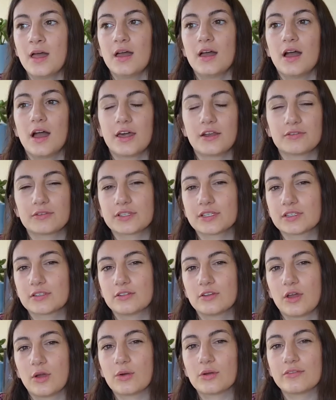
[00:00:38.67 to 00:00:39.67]
I don't really
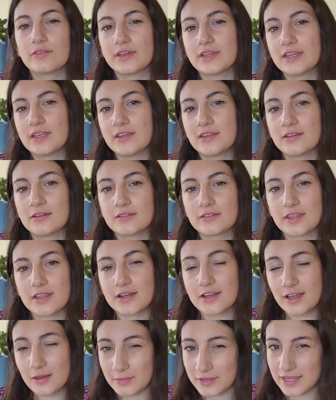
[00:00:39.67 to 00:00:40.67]
know of any that are
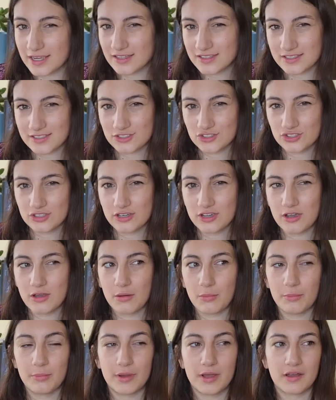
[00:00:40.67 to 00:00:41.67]
coming out this year,
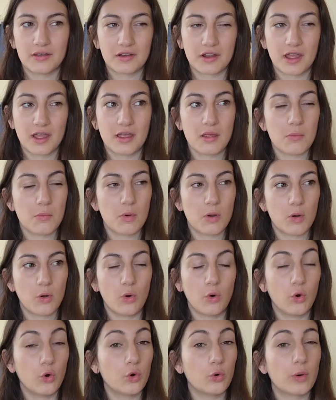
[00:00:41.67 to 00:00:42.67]
but I'm
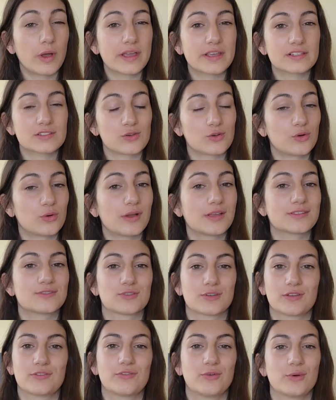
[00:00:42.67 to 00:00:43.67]
always
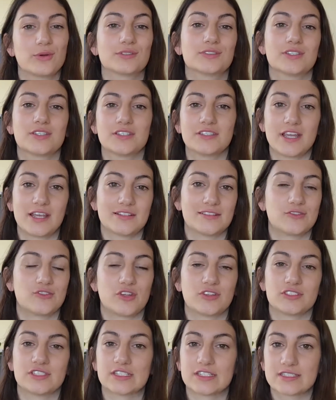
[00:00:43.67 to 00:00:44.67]
looking forward to the Daisy Jones and the